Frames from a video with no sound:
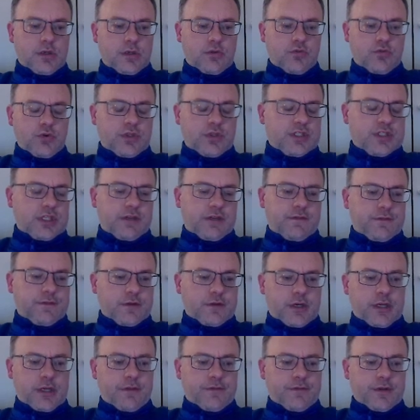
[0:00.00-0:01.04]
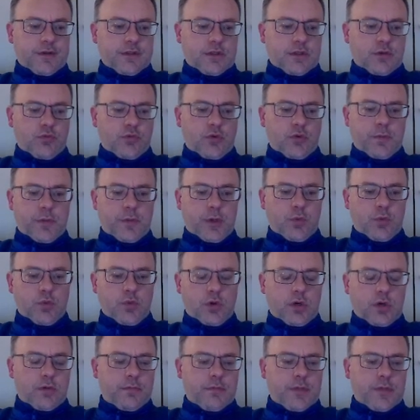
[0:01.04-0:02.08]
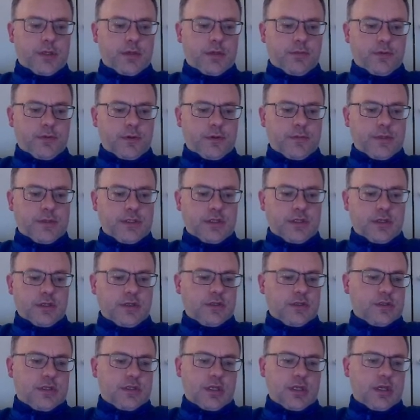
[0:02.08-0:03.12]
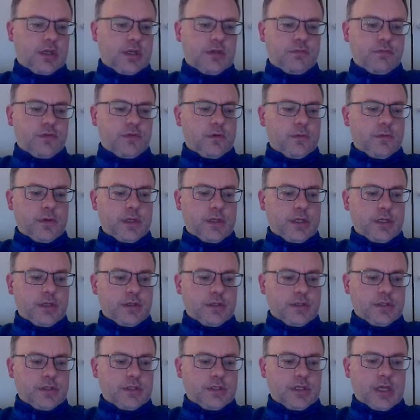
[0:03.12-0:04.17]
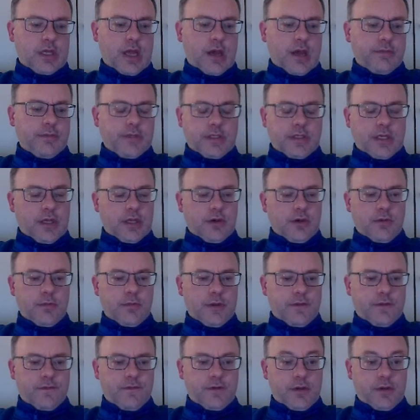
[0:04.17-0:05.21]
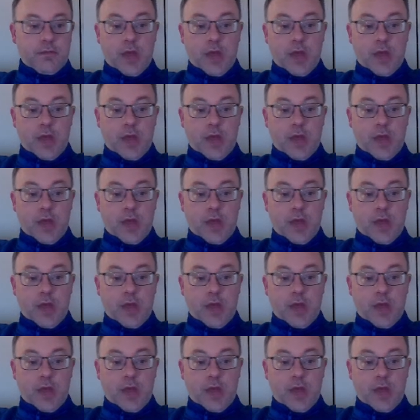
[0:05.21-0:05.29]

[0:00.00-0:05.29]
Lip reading: rook c3, for example, rook b1, but the problem is I'll just take probably and just allow him to take on b3.